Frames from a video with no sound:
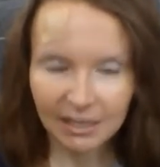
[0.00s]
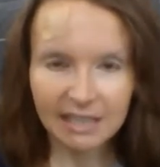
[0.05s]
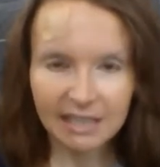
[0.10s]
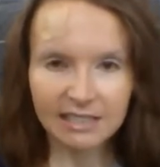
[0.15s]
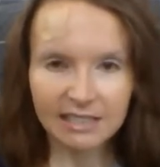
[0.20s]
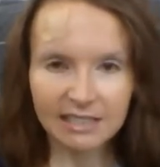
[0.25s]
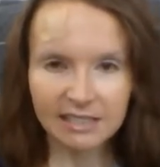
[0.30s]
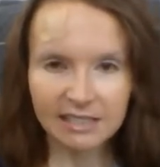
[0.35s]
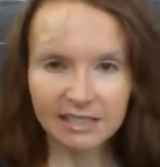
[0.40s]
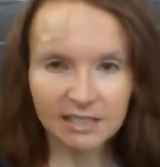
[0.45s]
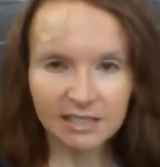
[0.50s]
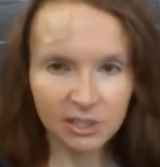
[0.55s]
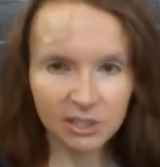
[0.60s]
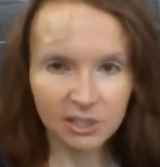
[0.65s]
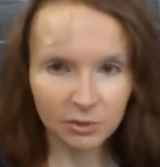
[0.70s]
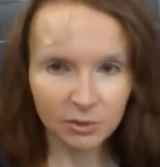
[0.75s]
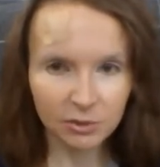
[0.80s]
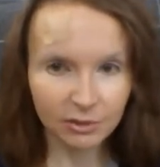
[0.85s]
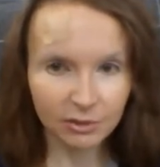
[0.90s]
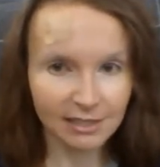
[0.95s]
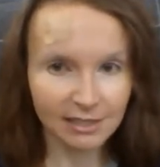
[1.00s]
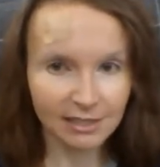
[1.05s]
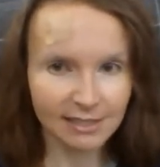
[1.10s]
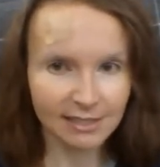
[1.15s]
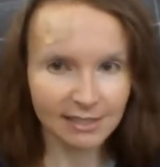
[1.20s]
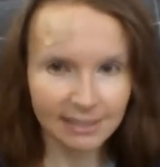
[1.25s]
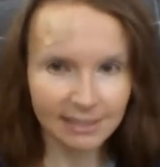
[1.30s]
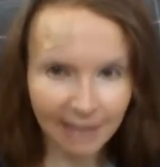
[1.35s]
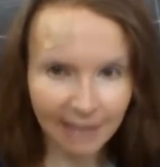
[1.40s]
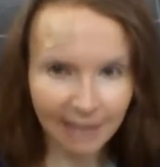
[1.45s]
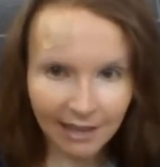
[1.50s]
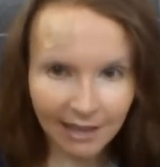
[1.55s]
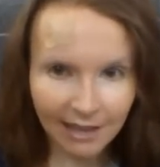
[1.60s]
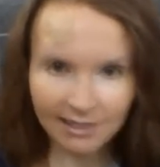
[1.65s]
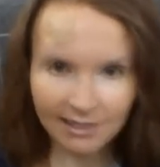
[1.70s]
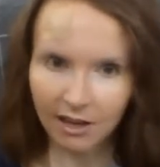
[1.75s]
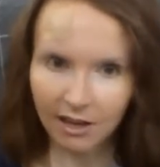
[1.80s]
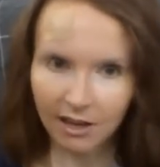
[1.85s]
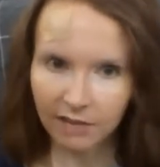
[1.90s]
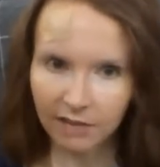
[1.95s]
Since Huel does not
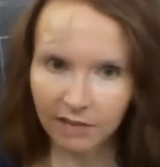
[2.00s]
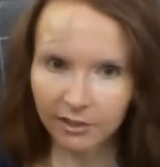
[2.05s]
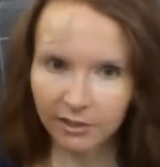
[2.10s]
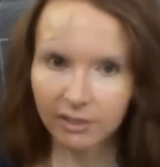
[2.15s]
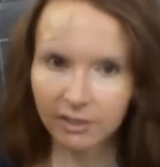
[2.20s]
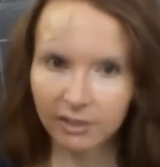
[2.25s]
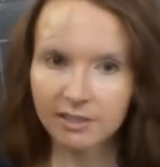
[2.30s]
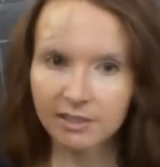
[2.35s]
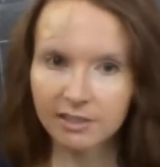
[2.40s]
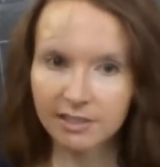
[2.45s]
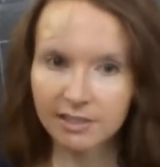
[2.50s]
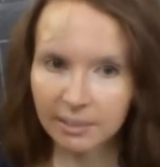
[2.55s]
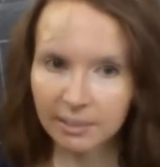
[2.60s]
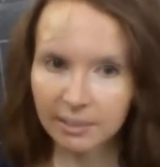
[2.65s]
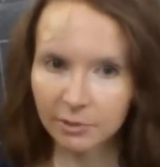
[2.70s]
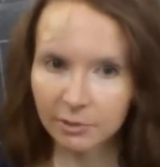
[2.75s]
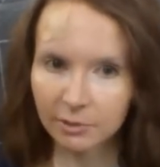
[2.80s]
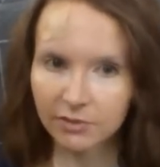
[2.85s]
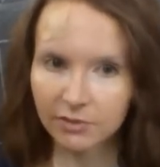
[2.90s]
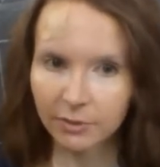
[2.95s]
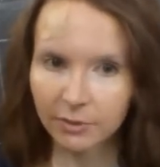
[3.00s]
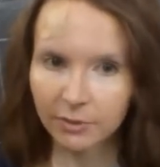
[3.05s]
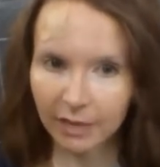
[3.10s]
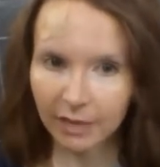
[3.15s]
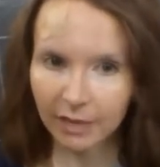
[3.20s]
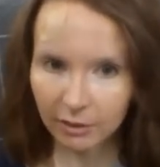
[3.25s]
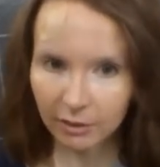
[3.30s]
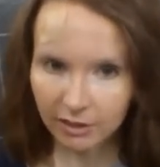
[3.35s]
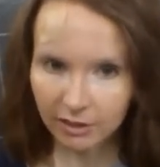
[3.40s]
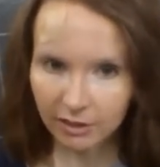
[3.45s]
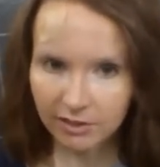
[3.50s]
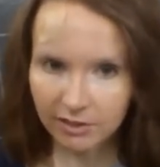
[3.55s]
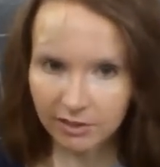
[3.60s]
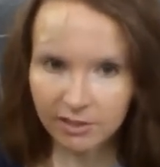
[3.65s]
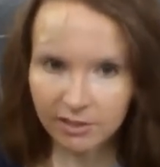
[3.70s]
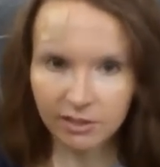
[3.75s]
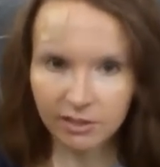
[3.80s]
offer samples for powders,